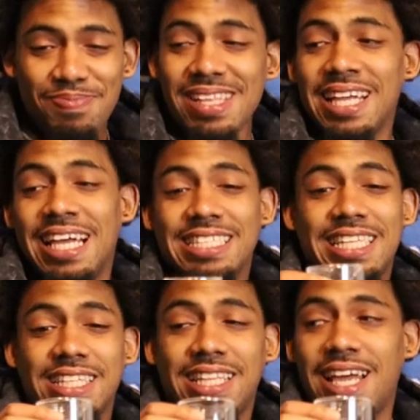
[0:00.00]
That's,
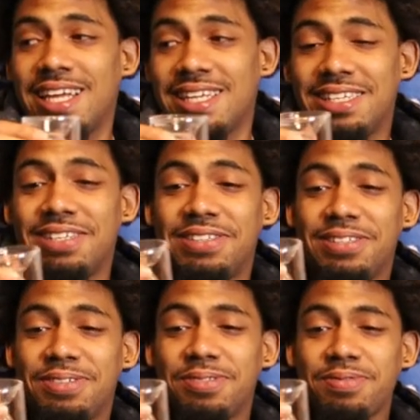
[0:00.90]
that thing.
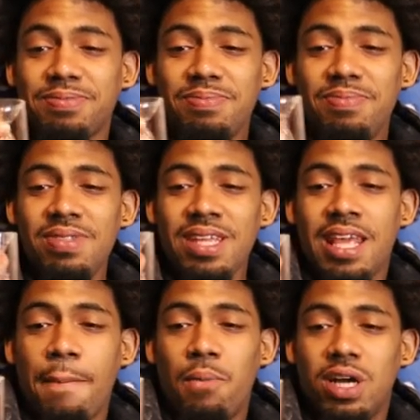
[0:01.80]
That's that thing, man.
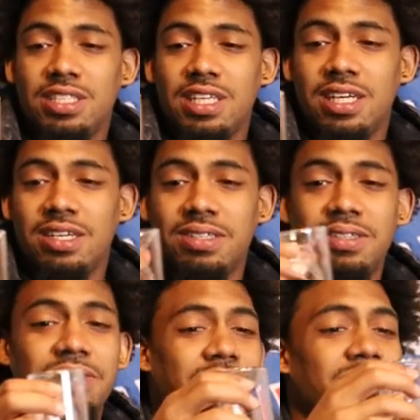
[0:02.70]
That Martell.
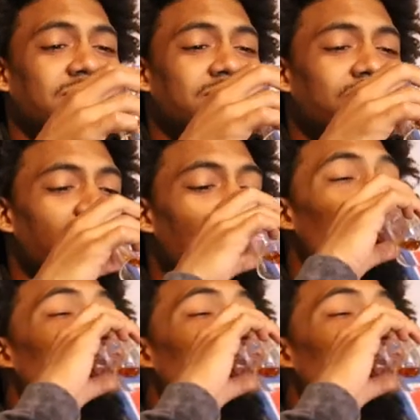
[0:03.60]
Swift.